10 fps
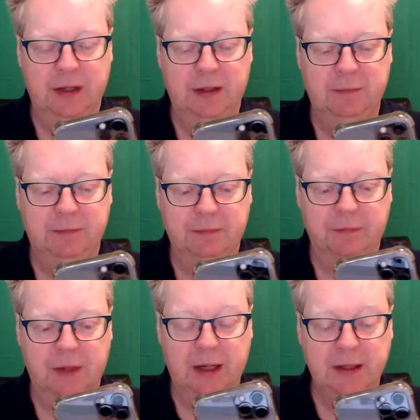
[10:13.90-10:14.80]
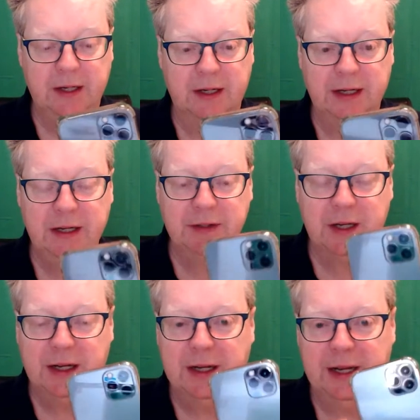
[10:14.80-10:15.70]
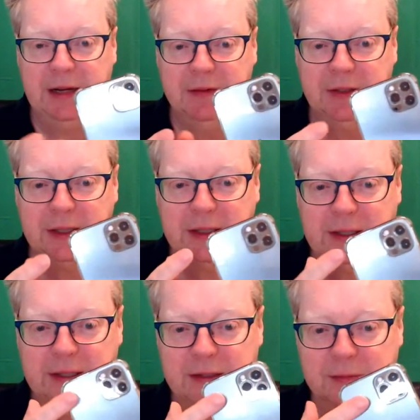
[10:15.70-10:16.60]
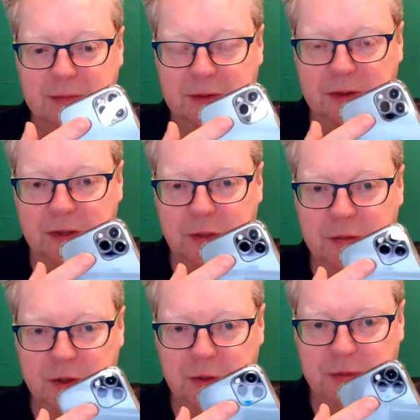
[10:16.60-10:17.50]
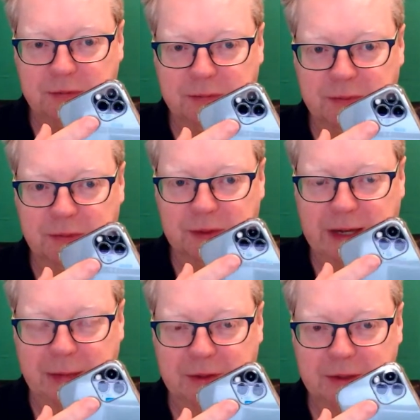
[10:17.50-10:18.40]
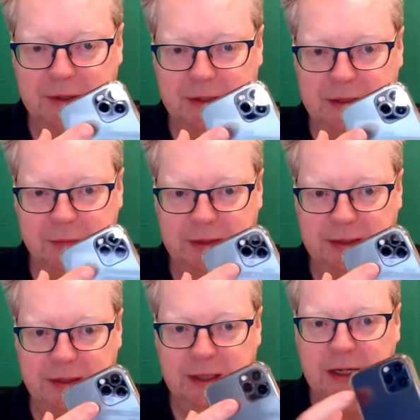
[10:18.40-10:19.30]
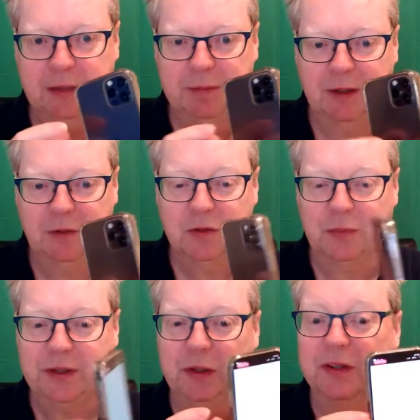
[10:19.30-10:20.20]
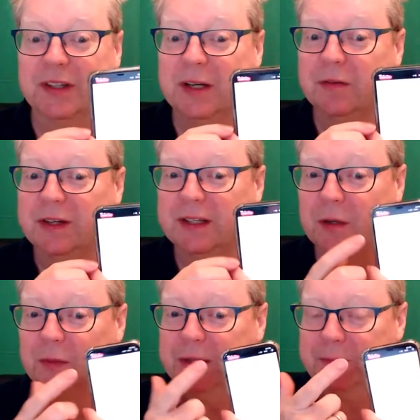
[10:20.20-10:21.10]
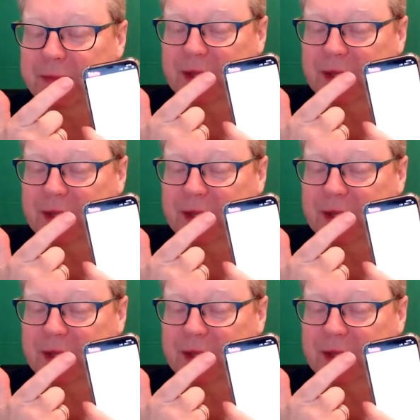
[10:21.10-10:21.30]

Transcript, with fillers: um, and yeah, and even even the this super super camera is brilliant, but also we do a lot of selfies, don't we?